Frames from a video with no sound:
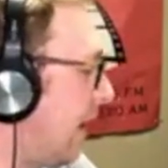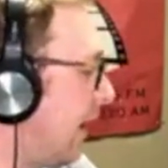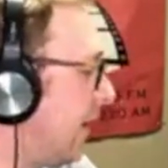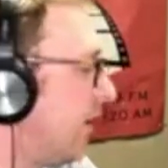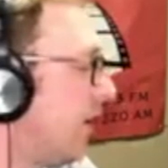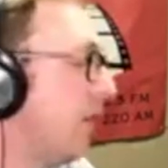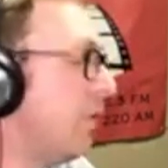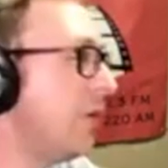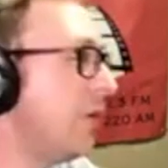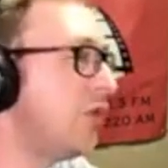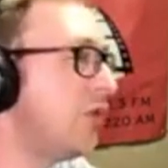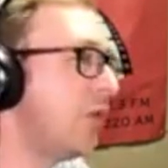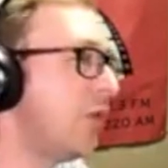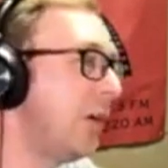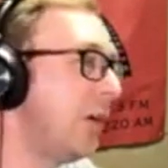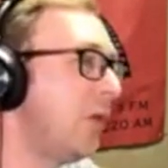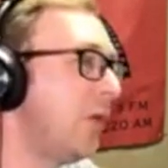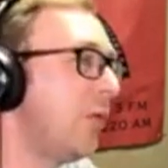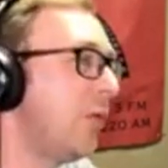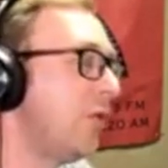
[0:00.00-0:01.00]
don't enjoy
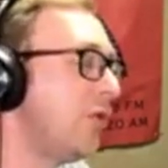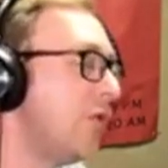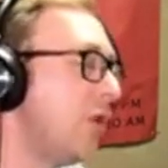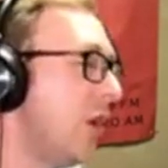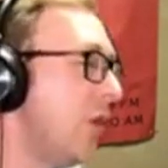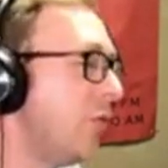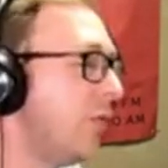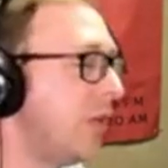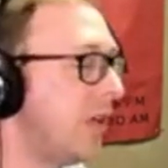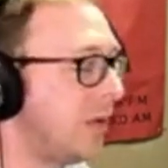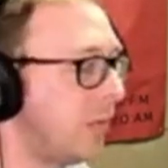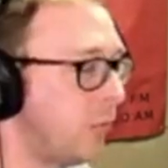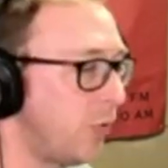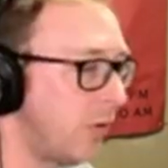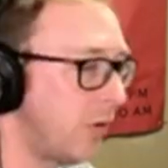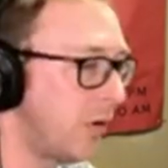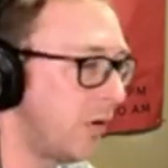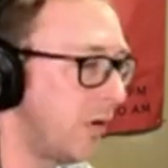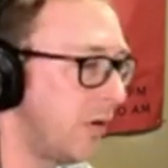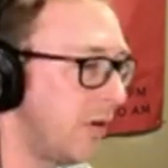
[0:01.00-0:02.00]
doing the shows
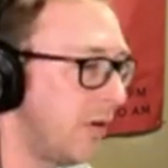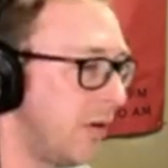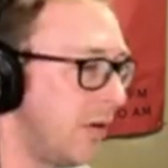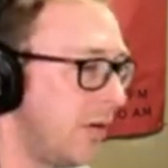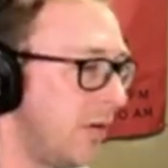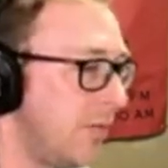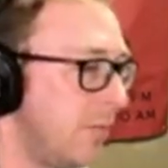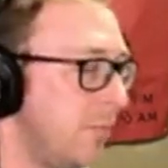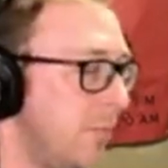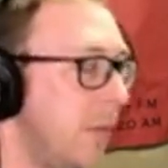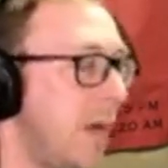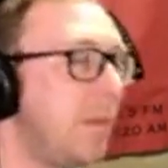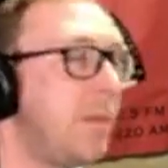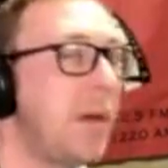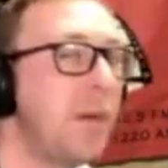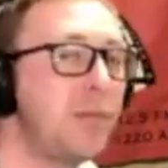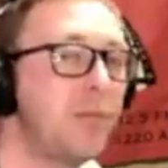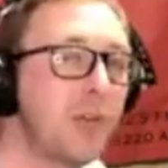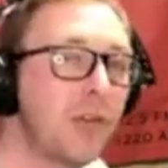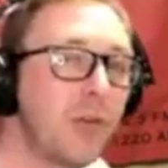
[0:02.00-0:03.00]
anymore. Maybe
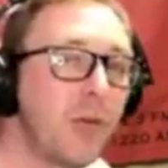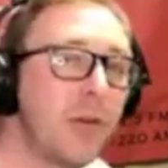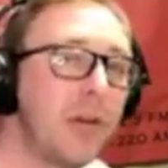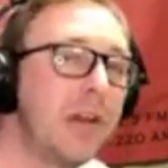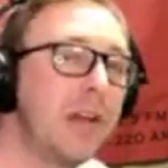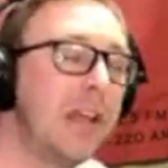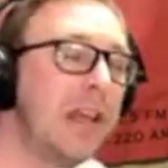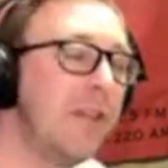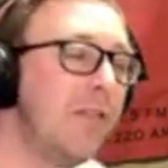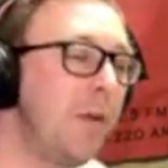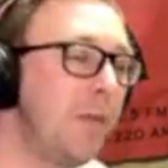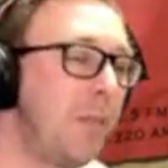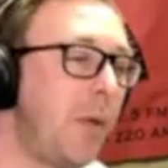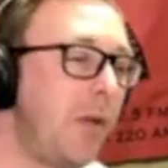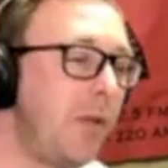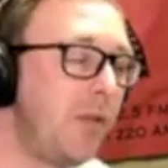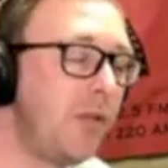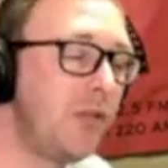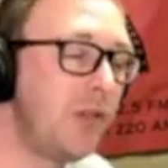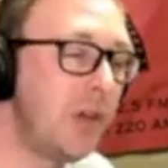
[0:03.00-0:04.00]
I'm just going to give up
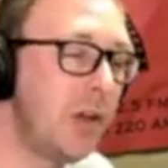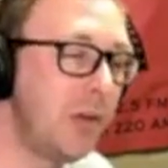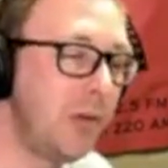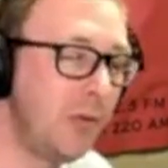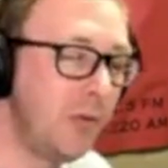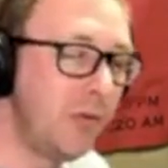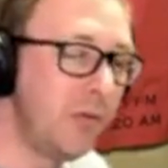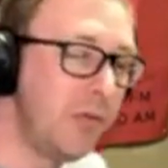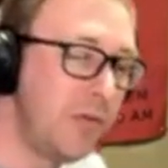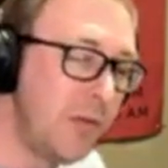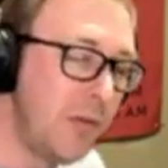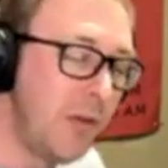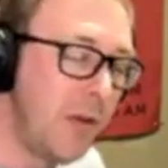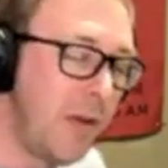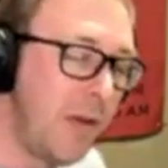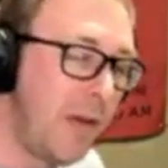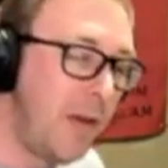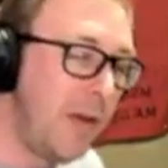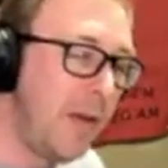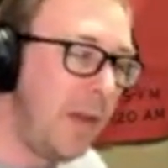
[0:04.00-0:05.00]
on the shows.
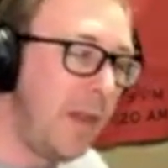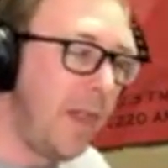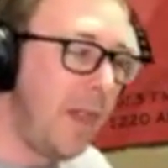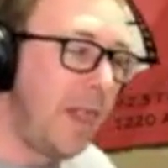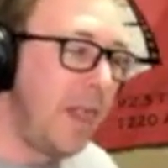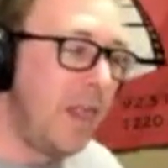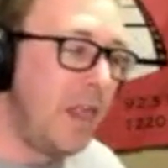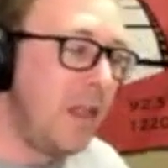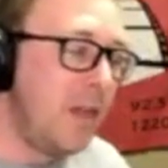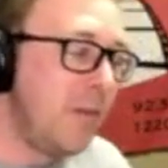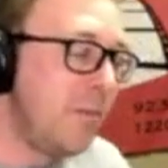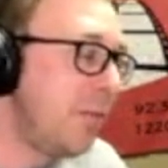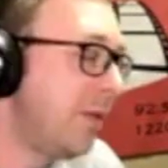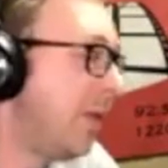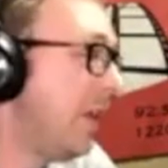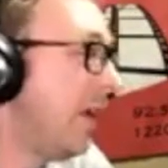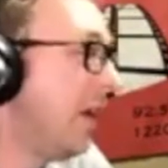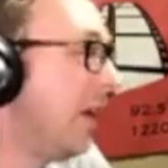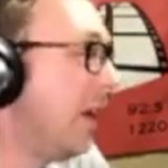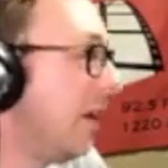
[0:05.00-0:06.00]
But
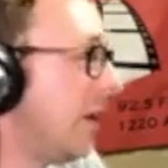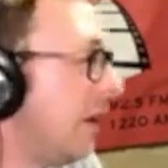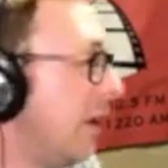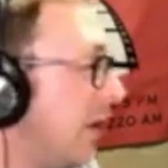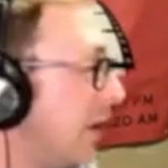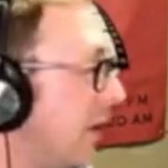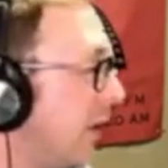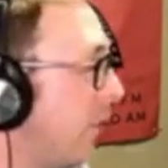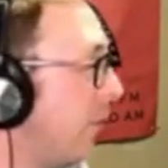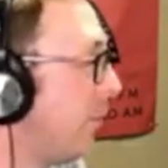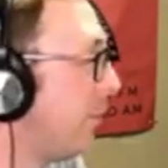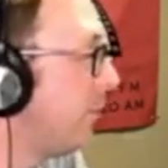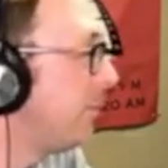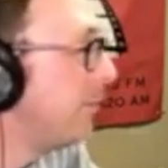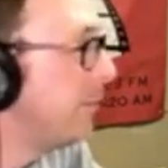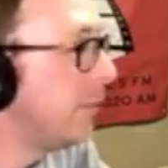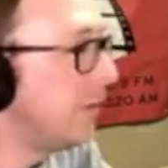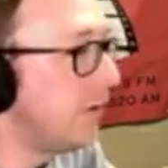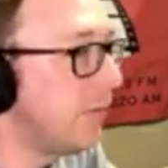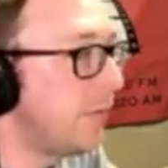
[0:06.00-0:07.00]
then, you know,
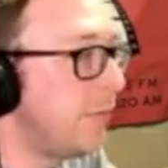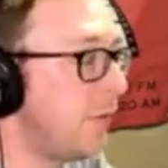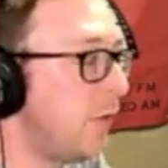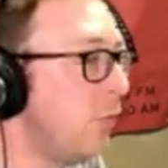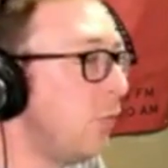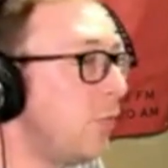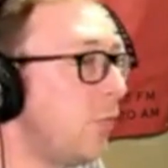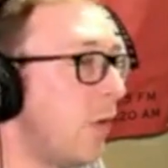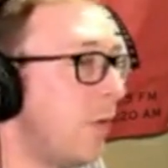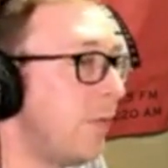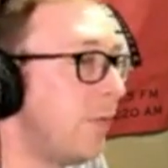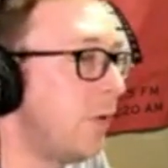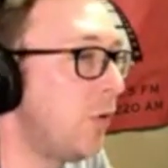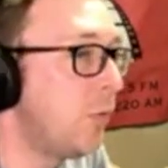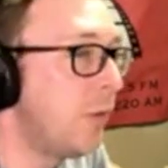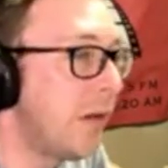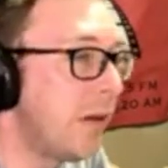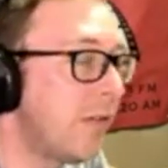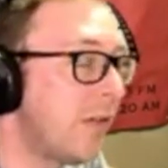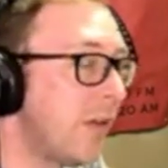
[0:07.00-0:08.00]
a few
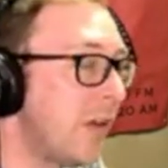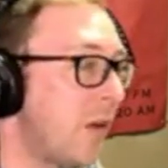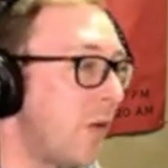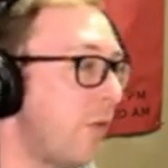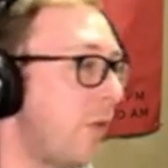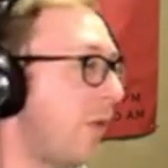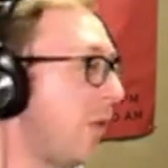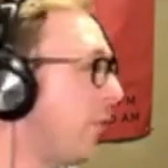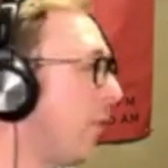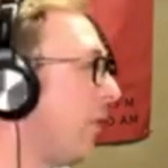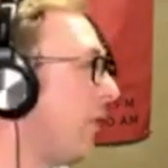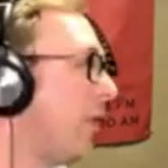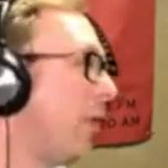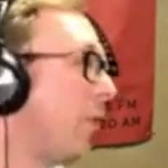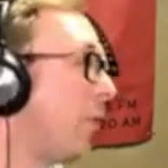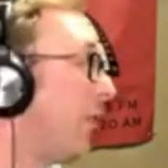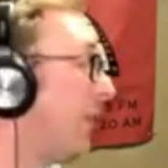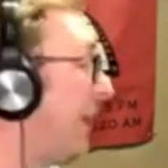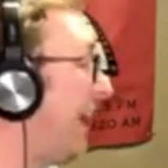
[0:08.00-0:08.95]
weeks ago, there was an